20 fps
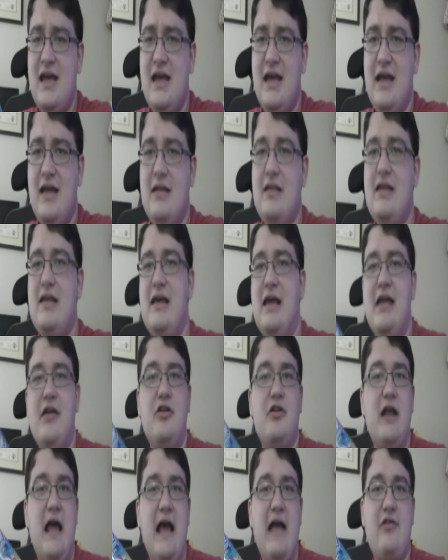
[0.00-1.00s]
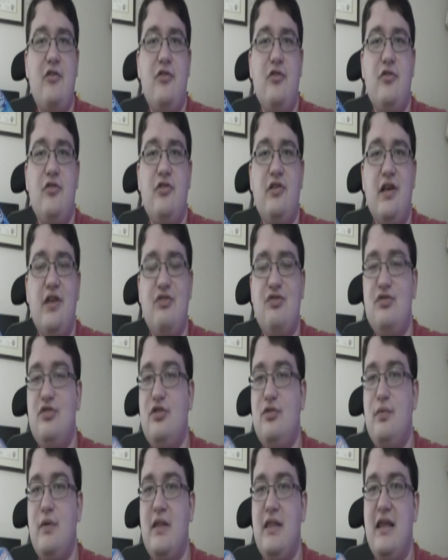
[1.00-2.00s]
in the international section,
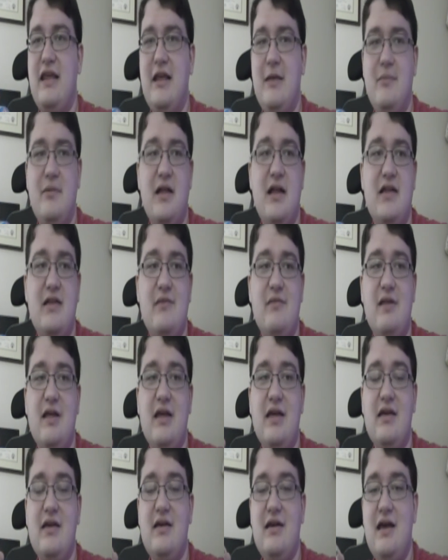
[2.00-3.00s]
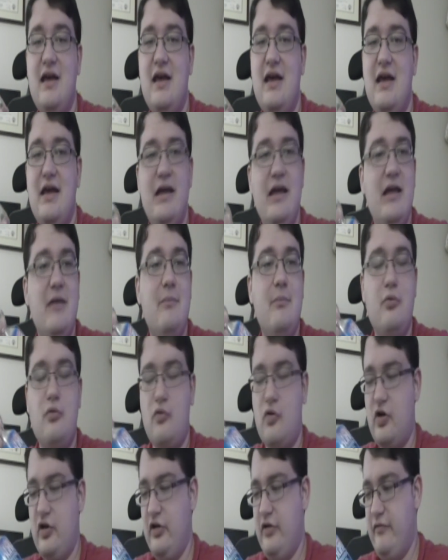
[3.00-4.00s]
just where they keep lots of, like,
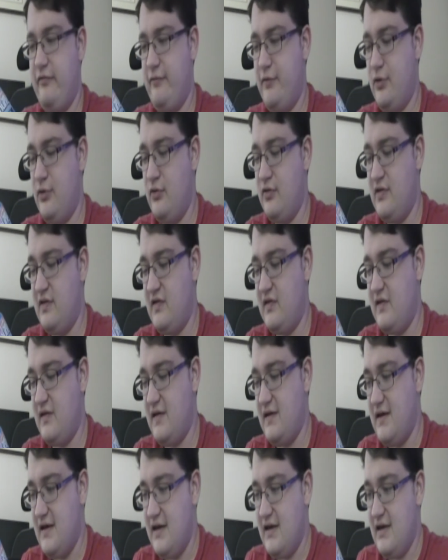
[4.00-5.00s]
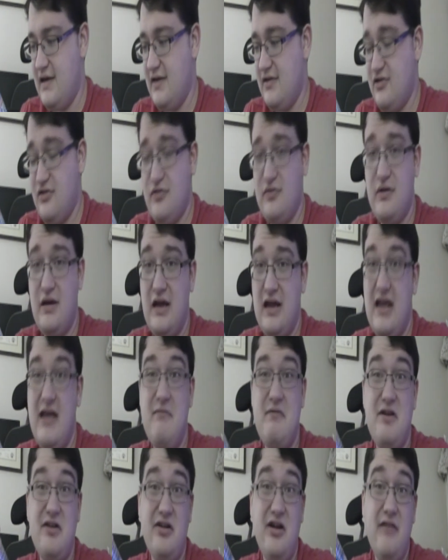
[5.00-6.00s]
imported foods. So,
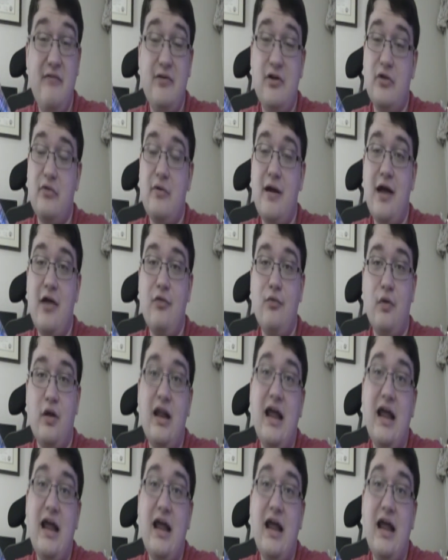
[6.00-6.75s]
if you're ever around one,